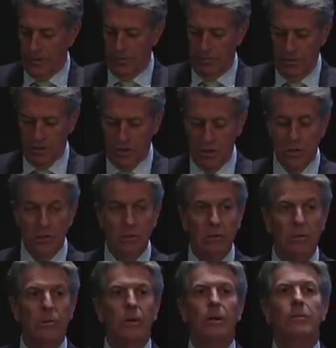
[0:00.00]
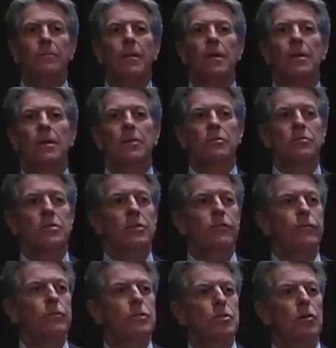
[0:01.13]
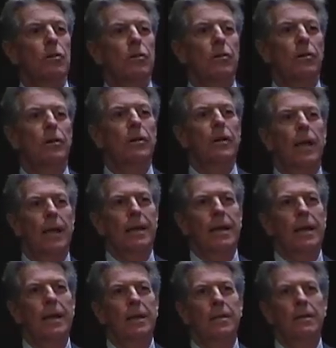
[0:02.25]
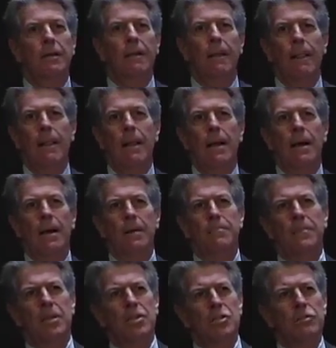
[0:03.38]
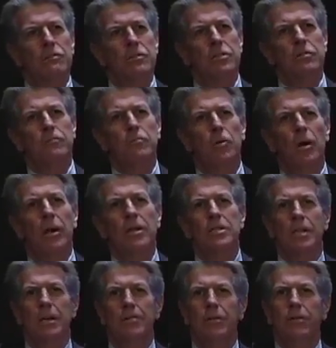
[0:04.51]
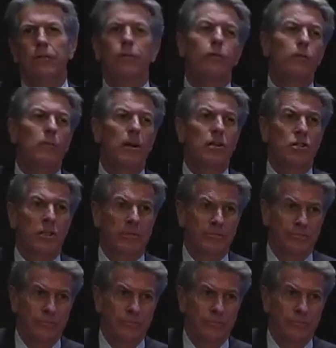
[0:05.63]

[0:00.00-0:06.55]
while she's doing well, Christopher has gone on and had a series of brides come over from Russia.